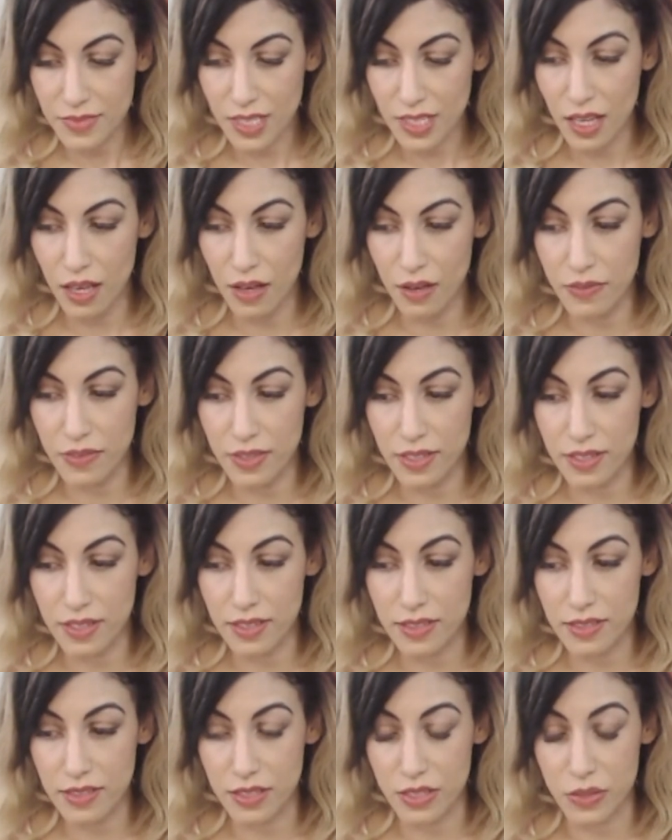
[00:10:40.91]
of the
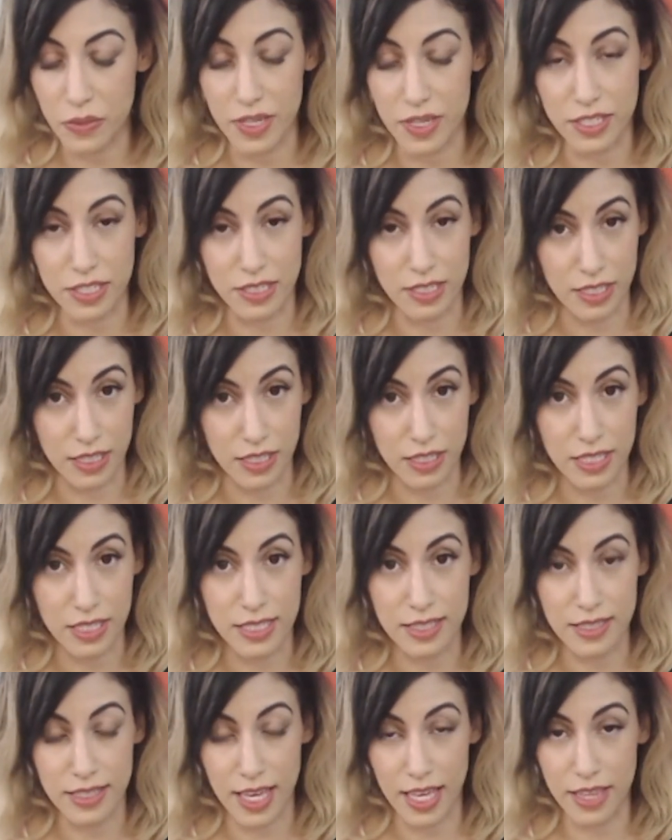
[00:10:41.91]
situation here is
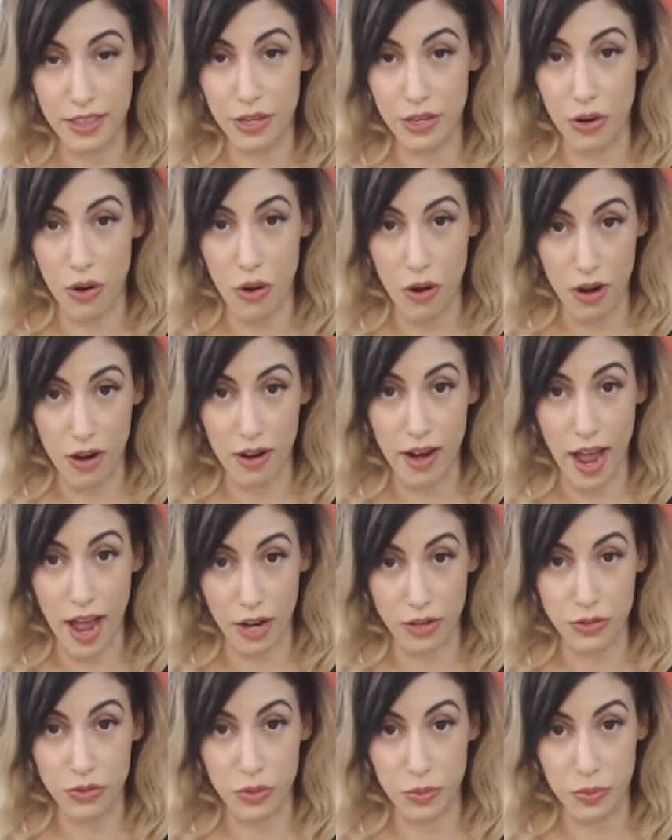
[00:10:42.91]
that there are
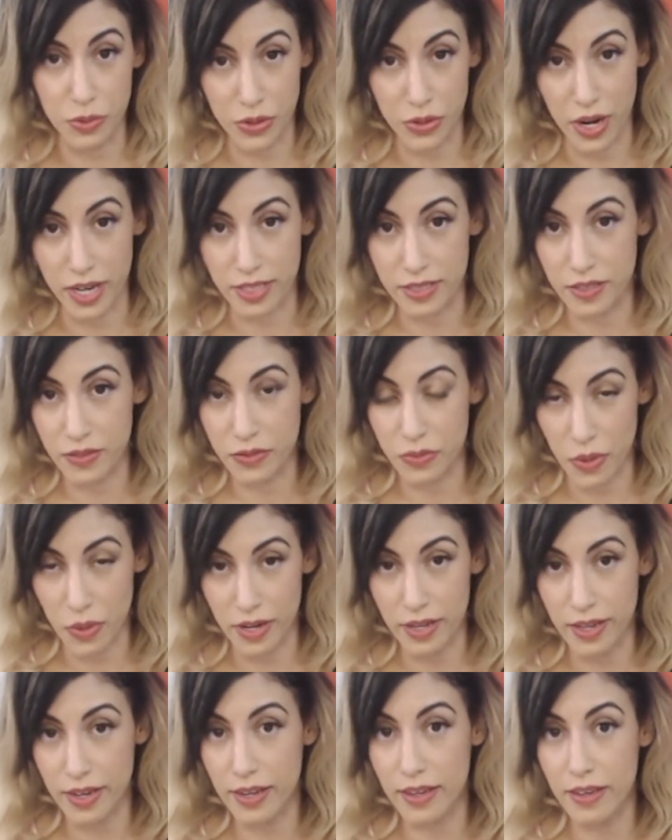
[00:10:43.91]
actual progressives
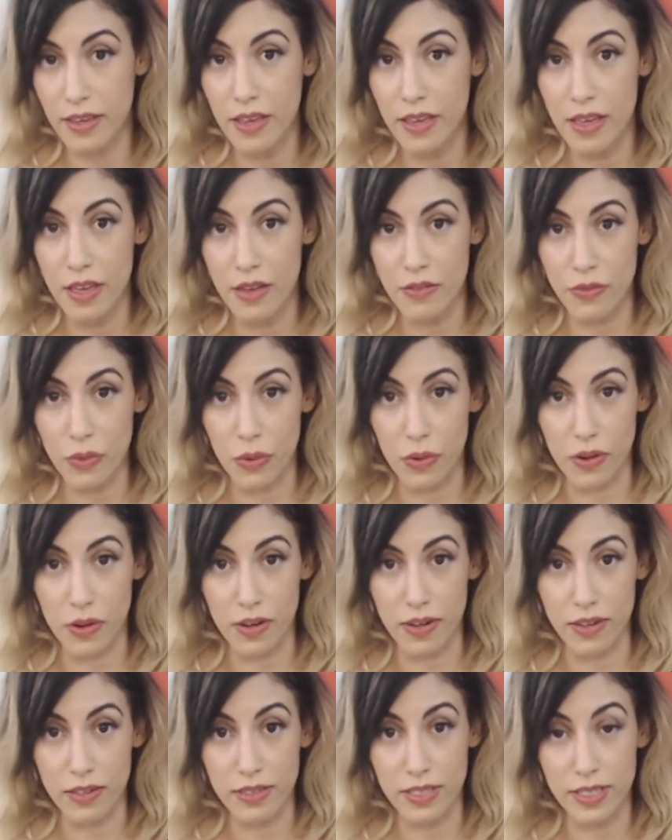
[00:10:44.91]
running
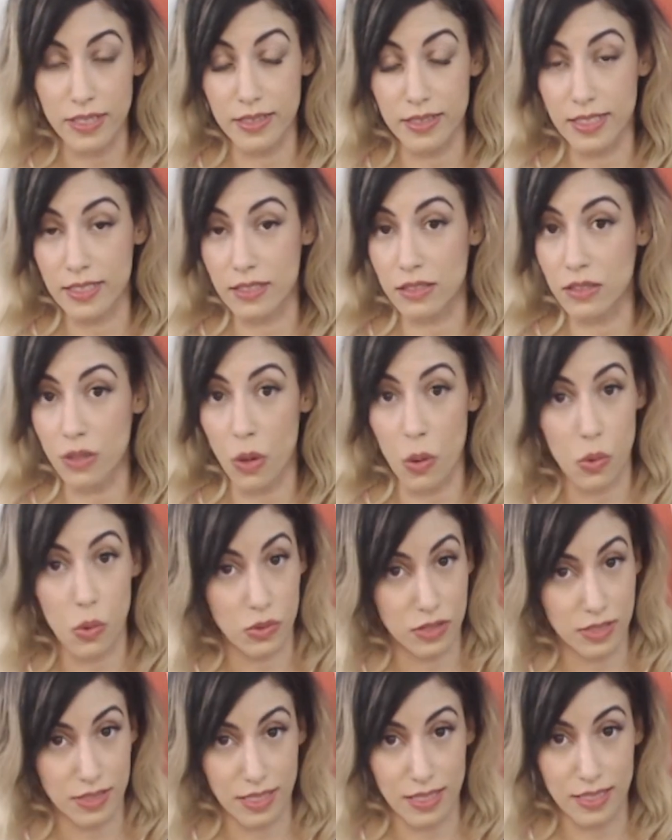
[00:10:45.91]
for at least local
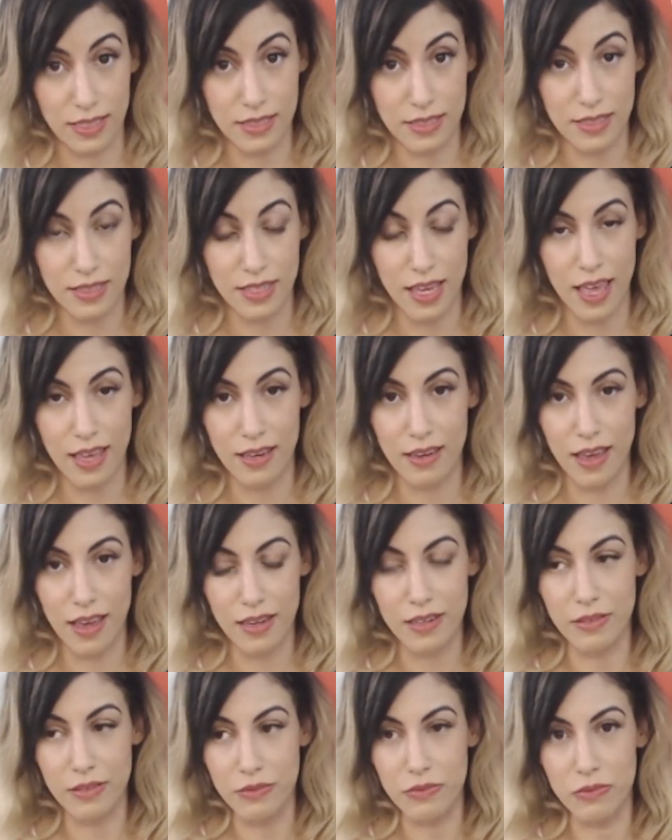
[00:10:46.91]
seats and,
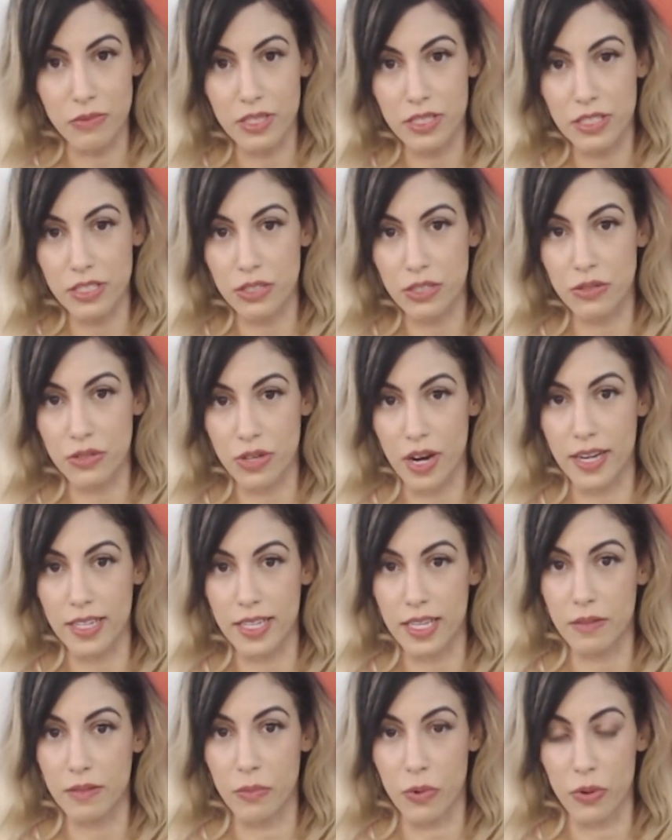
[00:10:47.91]
and really do try to
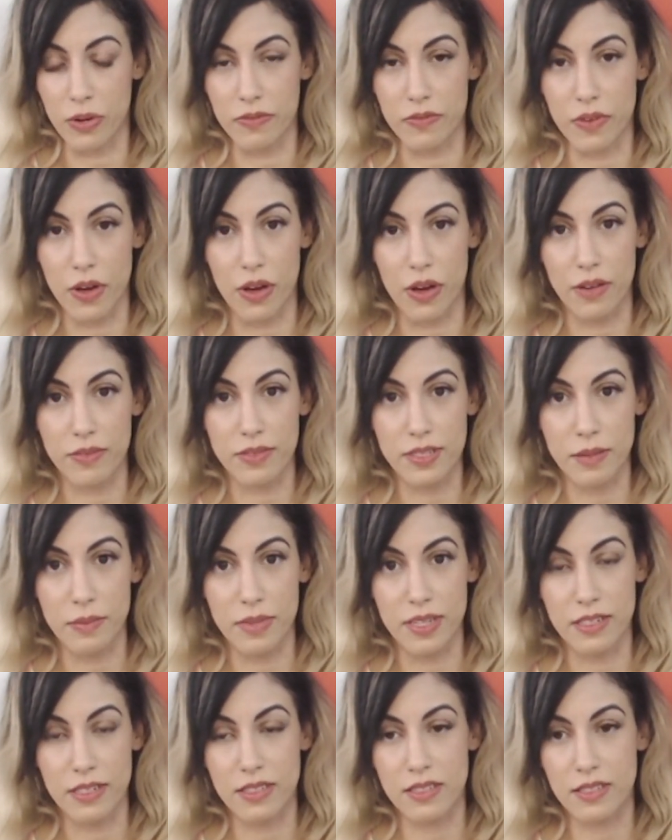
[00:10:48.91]
get more involved. I
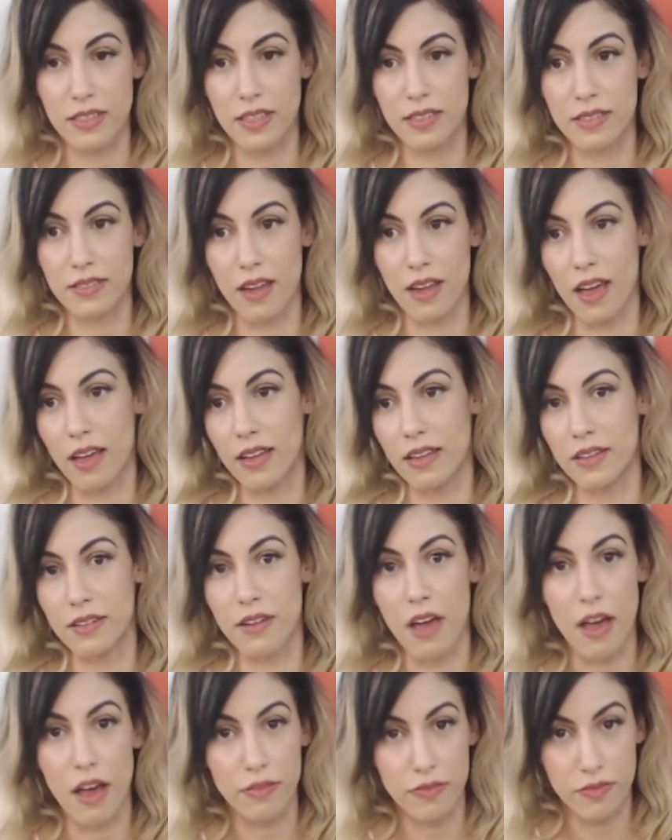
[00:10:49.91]
mean, it's, it's not
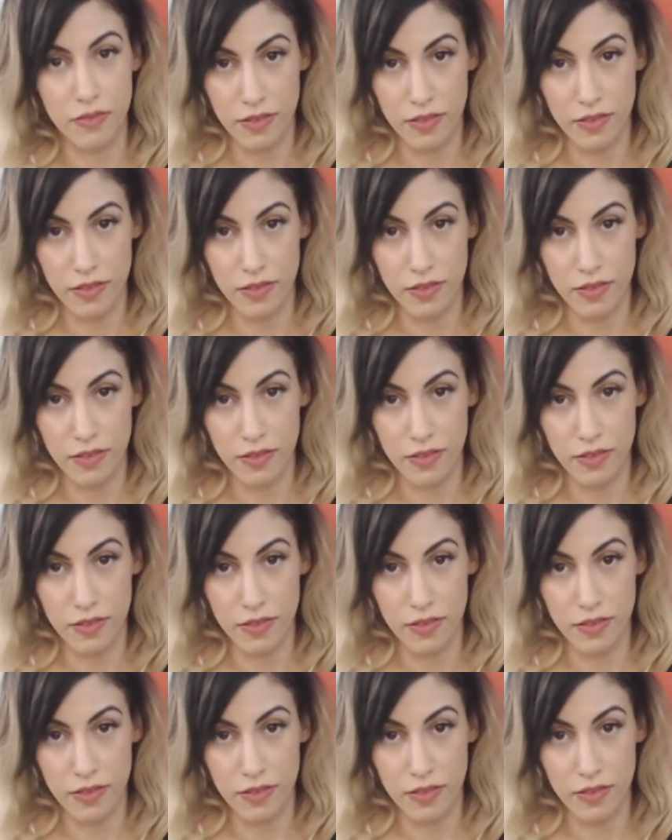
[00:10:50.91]
enough